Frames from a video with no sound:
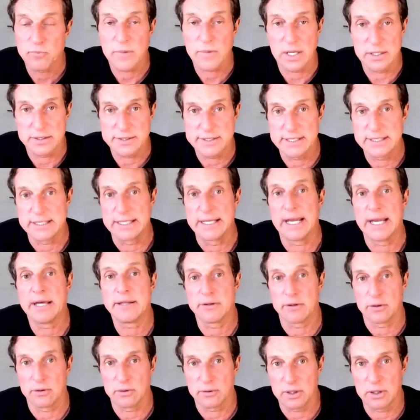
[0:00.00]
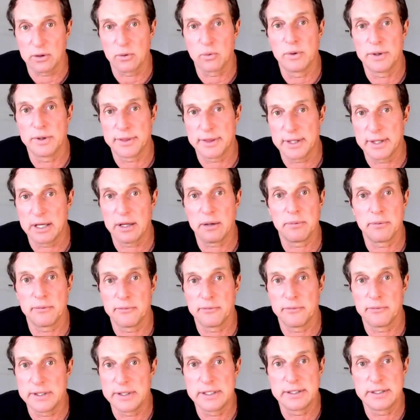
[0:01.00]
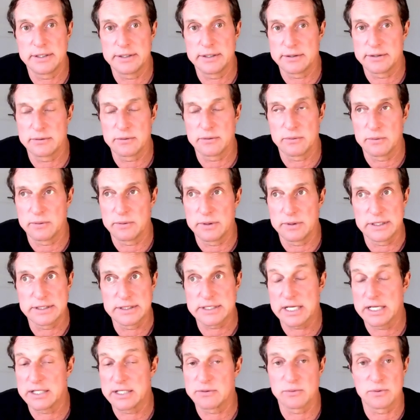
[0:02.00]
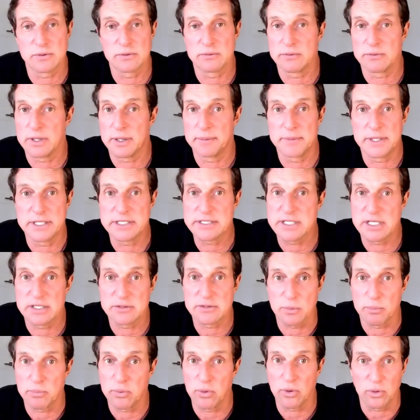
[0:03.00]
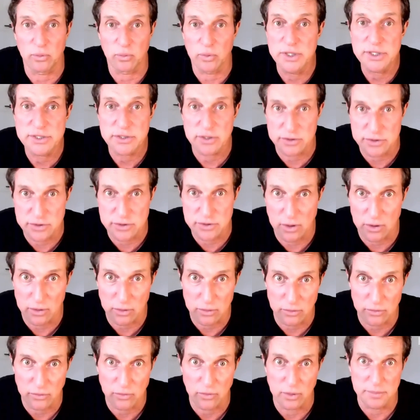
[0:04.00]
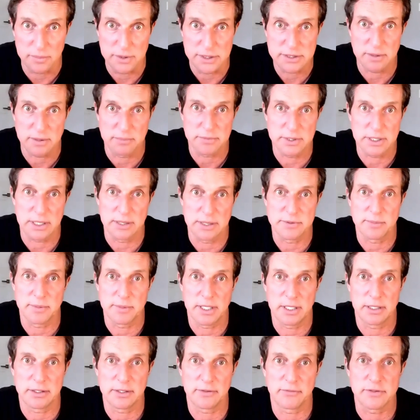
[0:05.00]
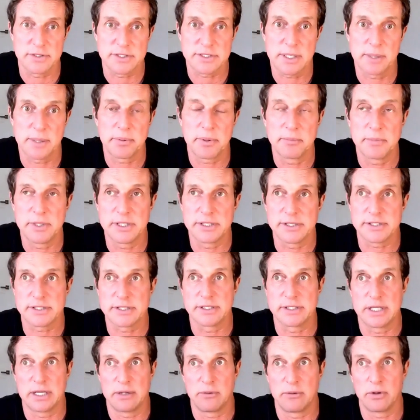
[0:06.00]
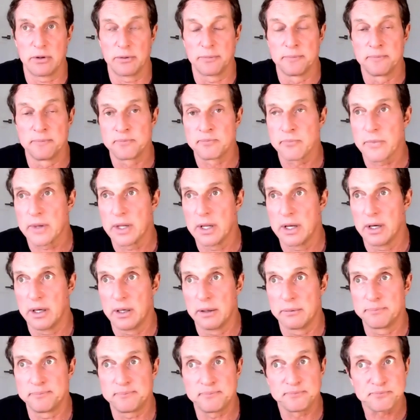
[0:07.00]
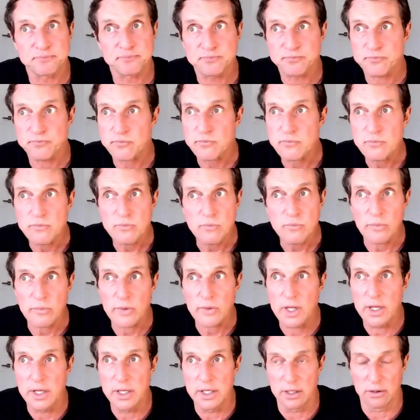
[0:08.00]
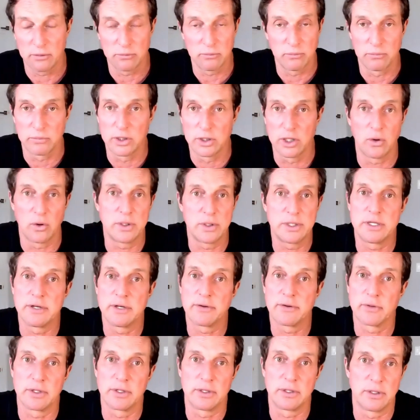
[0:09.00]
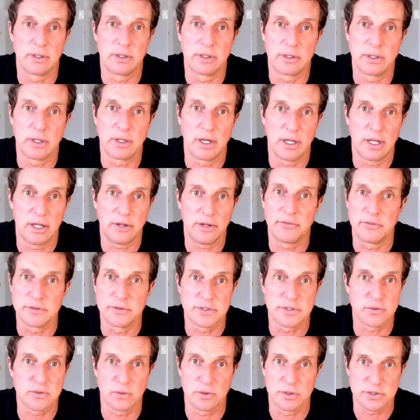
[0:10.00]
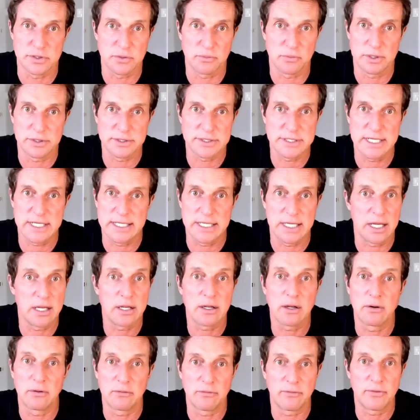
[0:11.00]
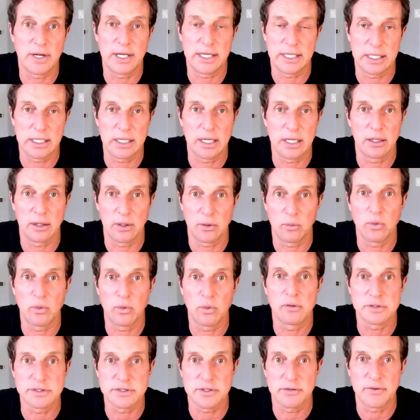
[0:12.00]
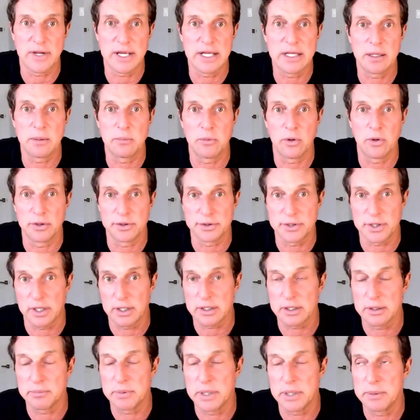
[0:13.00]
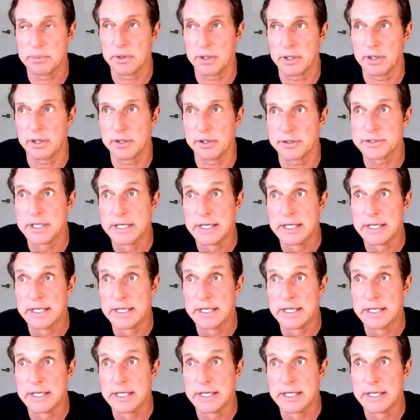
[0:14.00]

together, like with the help of the, these guys were, I mean, these guys were pulling research articles for me sometimes about different supplements and they were, um, you know, going to different uh, health food stores around San Diego and finding out like what was available and talking to people and all this.